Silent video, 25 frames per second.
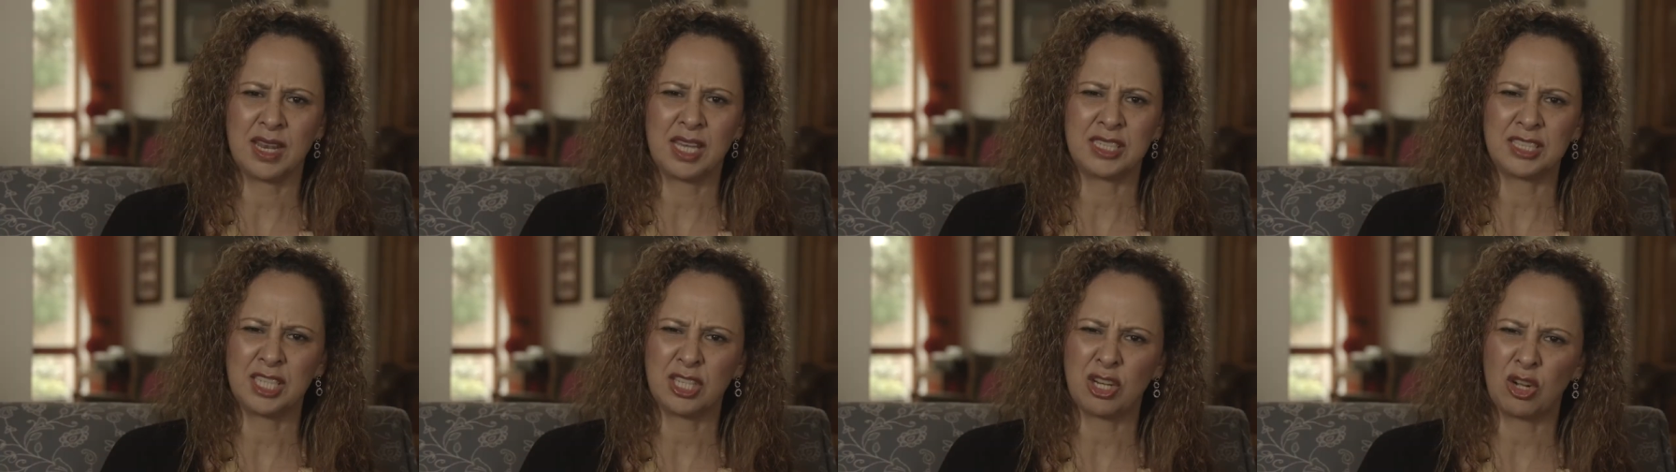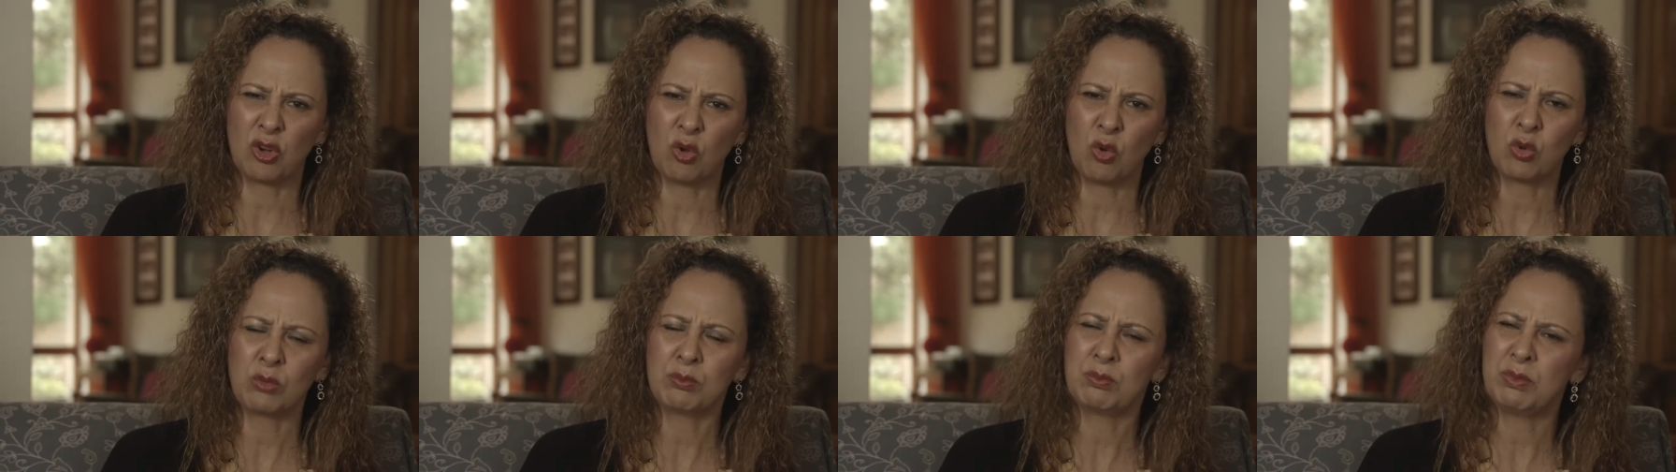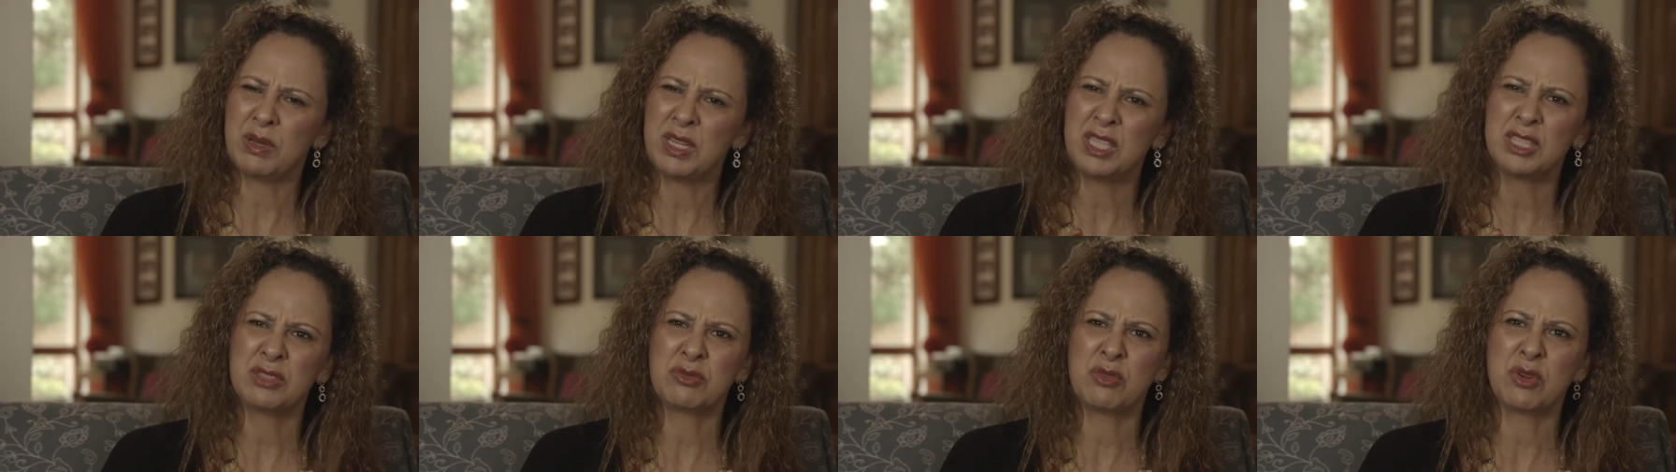I said, Lord,
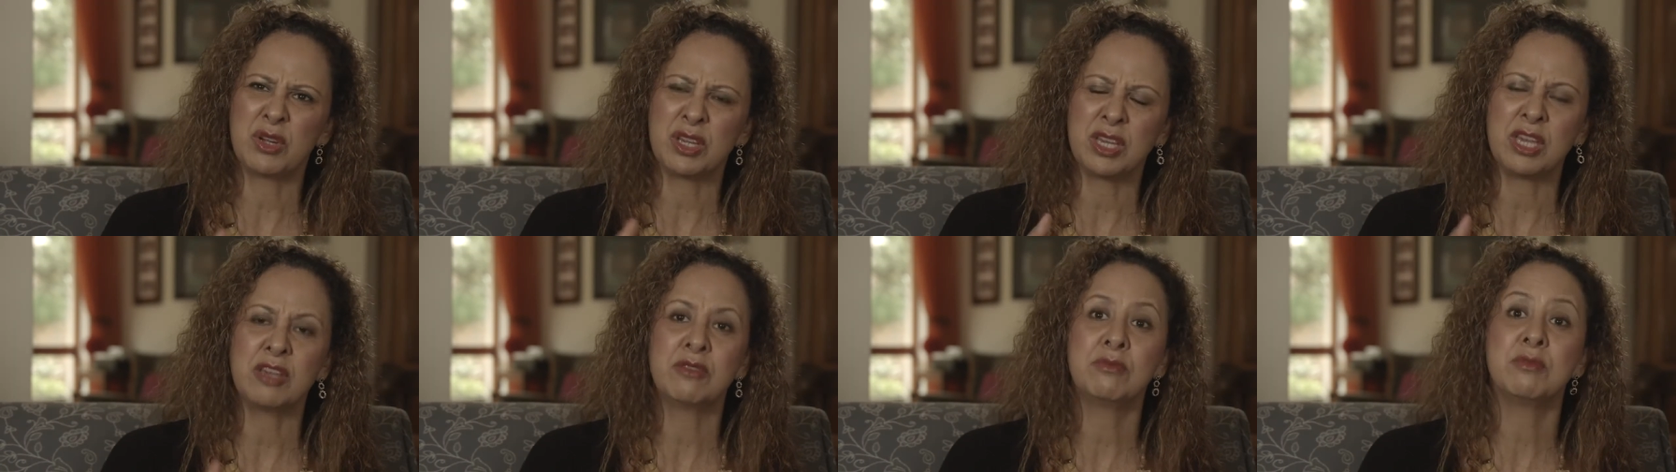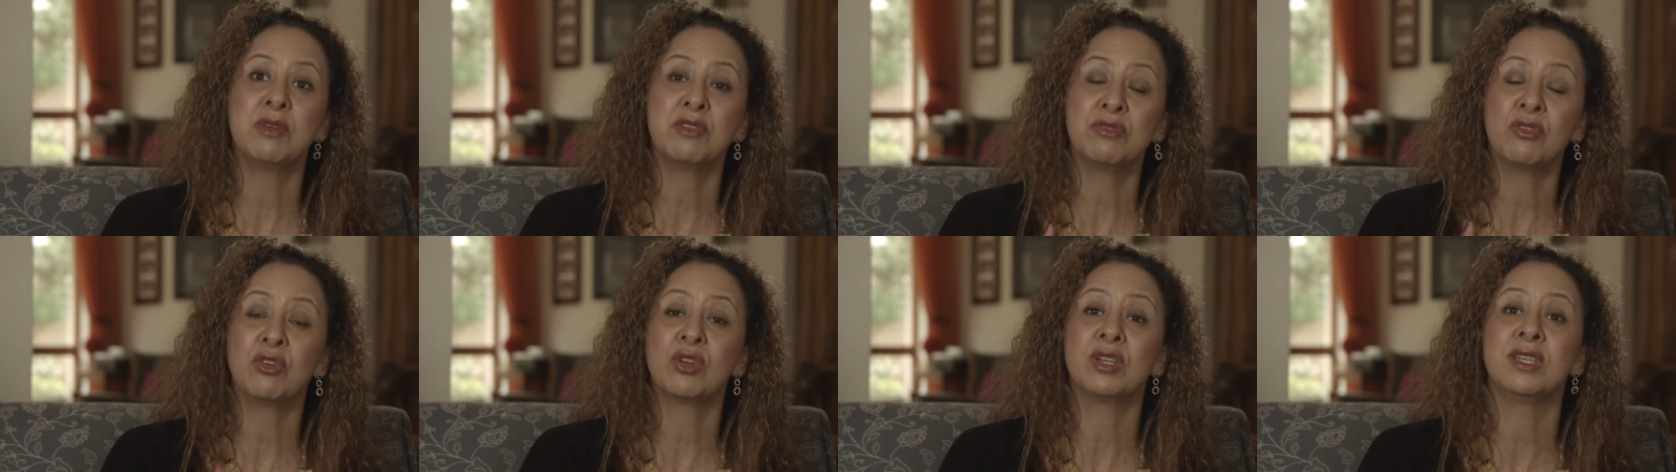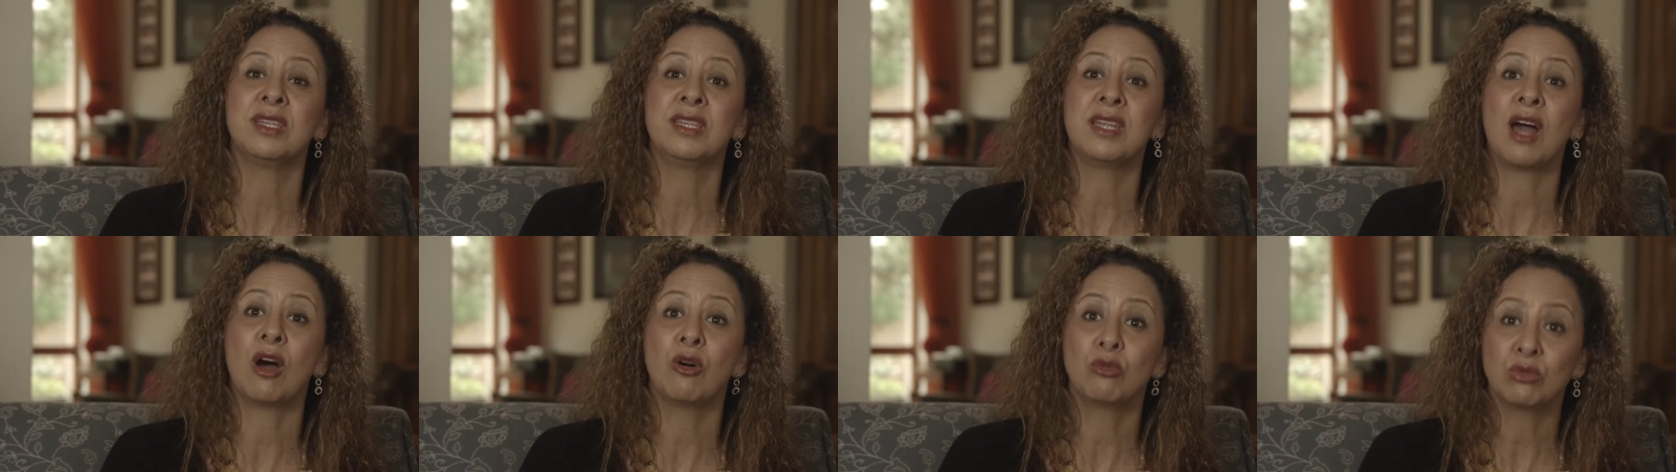please forgive me for
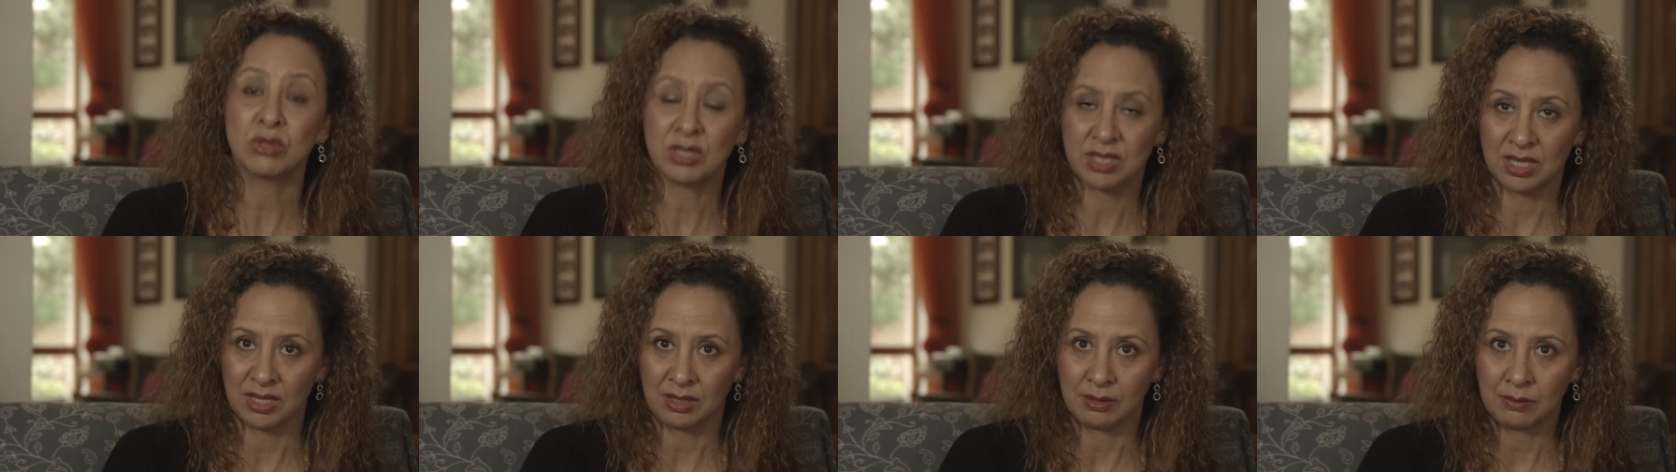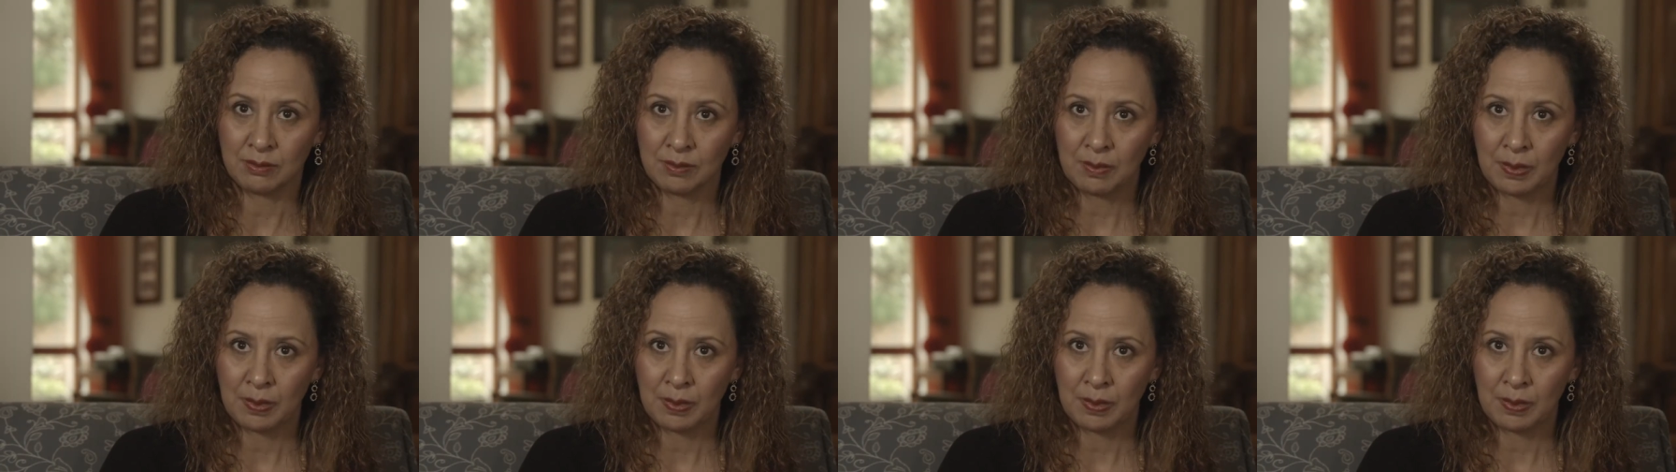doubting.